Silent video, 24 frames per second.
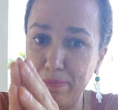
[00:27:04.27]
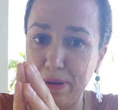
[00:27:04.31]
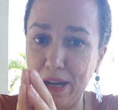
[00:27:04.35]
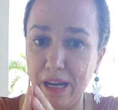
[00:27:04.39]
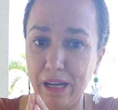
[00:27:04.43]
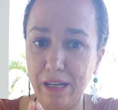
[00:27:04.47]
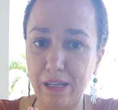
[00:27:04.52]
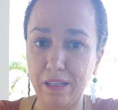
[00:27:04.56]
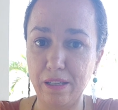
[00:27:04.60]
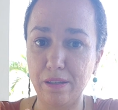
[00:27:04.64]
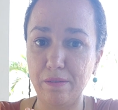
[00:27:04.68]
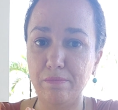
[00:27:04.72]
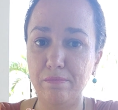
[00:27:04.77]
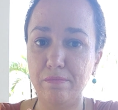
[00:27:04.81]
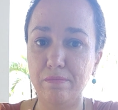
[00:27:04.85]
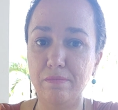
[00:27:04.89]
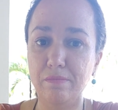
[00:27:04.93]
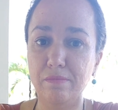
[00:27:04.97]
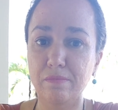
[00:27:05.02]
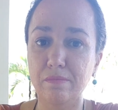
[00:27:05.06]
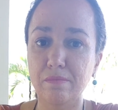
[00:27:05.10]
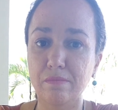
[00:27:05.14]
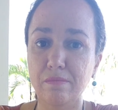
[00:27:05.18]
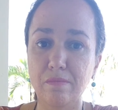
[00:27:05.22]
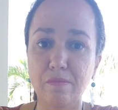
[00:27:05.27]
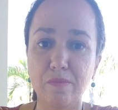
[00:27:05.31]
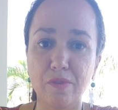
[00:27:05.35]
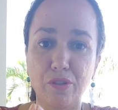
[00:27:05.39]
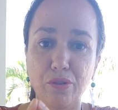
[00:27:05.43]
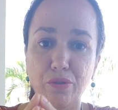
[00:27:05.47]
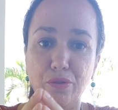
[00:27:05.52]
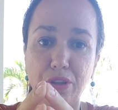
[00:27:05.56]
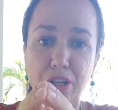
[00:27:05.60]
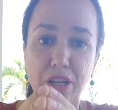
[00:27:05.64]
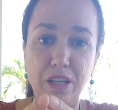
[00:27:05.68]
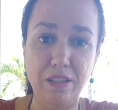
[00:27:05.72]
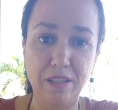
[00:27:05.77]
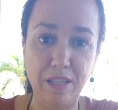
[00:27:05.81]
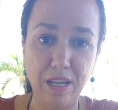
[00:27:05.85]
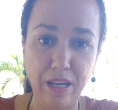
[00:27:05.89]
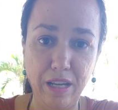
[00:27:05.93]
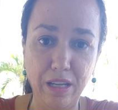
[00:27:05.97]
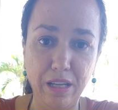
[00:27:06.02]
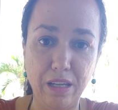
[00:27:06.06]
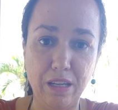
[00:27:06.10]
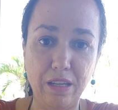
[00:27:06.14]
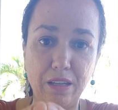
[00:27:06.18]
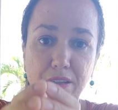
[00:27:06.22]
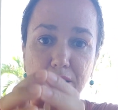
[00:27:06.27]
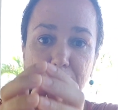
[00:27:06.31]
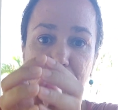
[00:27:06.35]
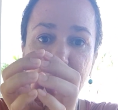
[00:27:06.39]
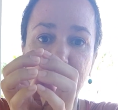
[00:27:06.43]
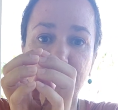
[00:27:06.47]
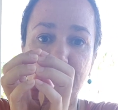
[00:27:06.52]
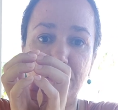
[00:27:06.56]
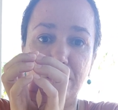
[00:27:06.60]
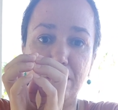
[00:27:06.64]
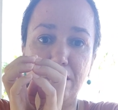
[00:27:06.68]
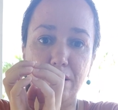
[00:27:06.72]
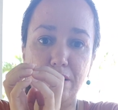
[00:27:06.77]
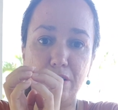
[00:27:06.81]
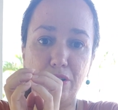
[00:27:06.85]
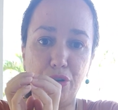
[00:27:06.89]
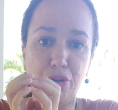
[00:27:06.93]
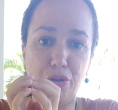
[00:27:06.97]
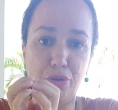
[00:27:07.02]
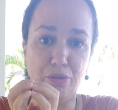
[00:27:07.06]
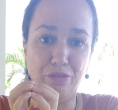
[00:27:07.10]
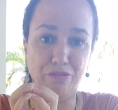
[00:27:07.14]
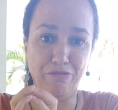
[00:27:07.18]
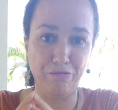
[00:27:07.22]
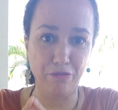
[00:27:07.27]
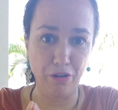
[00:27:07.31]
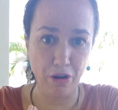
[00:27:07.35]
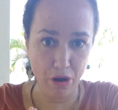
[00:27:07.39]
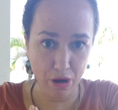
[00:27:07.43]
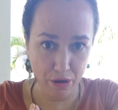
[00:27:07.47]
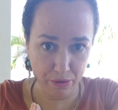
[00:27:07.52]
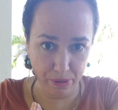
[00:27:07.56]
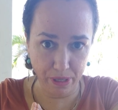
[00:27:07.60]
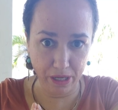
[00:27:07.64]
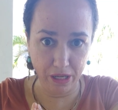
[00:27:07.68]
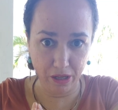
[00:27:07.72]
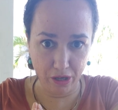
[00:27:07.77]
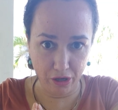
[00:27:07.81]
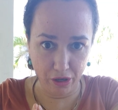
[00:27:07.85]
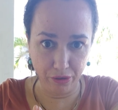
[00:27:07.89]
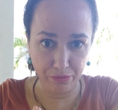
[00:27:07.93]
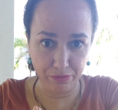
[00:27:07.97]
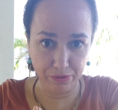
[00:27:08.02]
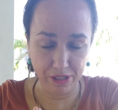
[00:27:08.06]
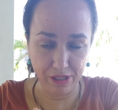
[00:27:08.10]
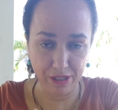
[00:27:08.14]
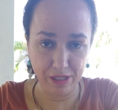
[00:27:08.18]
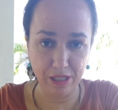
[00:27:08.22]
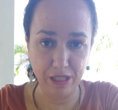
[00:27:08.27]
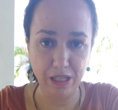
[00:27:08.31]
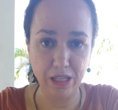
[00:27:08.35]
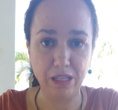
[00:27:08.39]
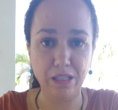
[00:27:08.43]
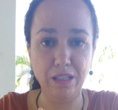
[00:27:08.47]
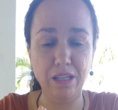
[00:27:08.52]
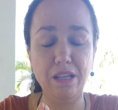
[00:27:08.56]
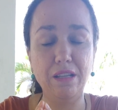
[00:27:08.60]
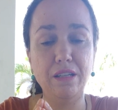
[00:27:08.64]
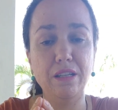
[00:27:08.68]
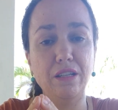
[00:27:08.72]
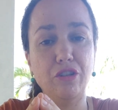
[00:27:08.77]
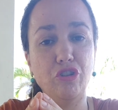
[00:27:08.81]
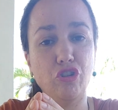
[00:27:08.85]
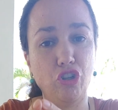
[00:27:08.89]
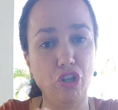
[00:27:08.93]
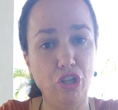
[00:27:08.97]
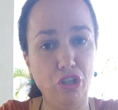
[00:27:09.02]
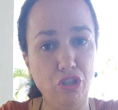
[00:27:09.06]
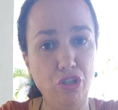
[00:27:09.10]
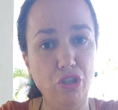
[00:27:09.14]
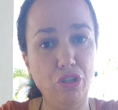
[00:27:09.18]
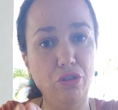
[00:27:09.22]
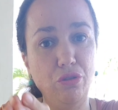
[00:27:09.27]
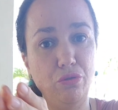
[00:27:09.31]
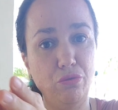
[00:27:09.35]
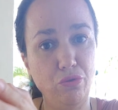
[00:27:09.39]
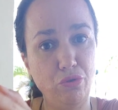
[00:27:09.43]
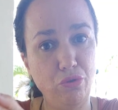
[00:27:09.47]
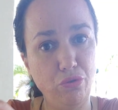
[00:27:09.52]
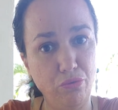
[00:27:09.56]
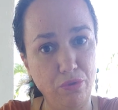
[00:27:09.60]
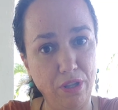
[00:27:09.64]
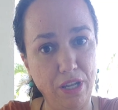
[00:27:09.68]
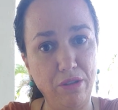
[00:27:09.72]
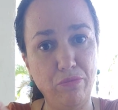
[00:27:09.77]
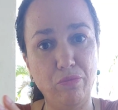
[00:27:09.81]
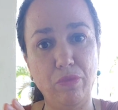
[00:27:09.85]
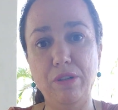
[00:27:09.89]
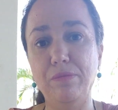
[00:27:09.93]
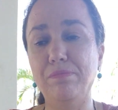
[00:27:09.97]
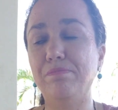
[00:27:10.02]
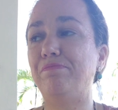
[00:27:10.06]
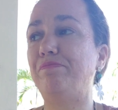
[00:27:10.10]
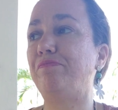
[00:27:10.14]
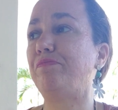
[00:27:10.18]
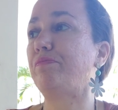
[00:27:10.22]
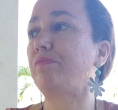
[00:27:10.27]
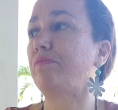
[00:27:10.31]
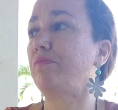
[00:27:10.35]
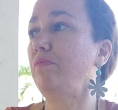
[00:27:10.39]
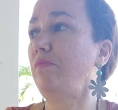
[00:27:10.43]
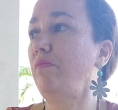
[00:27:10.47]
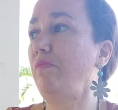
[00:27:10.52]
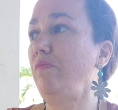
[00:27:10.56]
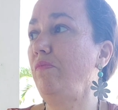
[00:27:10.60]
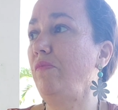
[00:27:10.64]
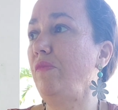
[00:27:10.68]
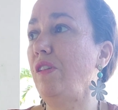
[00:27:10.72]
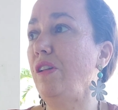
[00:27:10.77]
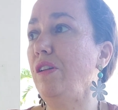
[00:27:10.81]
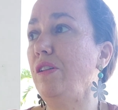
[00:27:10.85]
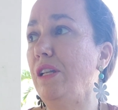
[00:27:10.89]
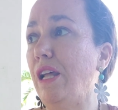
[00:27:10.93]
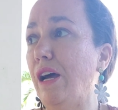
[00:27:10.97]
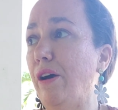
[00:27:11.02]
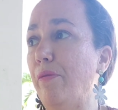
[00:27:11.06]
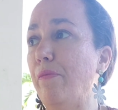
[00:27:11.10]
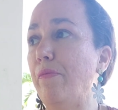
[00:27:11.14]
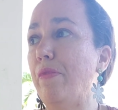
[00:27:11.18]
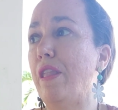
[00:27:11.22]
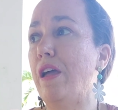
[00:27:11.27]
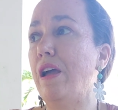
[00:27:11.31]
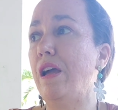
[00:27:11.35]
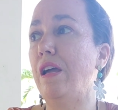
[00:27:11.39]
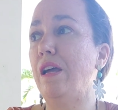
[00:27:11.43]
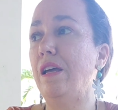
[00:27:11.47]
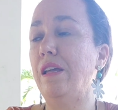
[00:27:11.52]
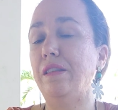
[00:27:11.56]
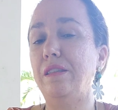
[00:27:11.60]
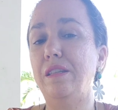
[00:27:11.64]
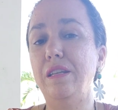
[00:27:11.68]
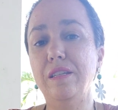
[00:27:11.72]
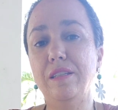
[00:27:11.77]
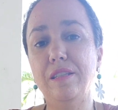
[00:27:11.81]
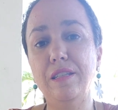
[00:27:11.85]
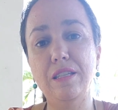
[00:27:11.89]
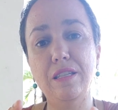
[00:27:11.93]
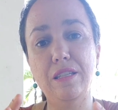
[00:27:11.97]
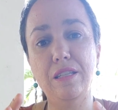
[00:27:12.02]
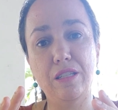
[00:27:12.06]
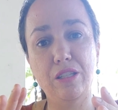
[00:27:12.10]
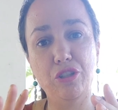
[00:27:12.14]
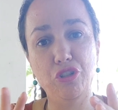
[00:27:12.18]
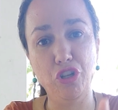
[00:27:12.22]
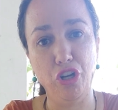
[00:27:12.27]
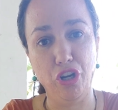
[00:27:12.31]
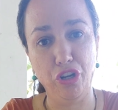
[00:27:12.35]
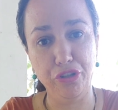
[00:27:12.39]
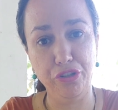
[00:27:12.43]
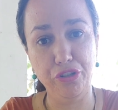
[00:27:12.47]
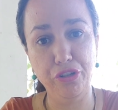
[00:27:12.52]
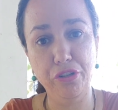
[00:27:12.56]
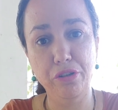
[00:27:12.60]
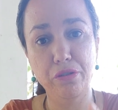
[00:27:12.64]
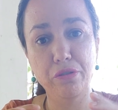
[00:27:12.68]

back. So they take your foreign currency and then they change it to that one. Now, this is done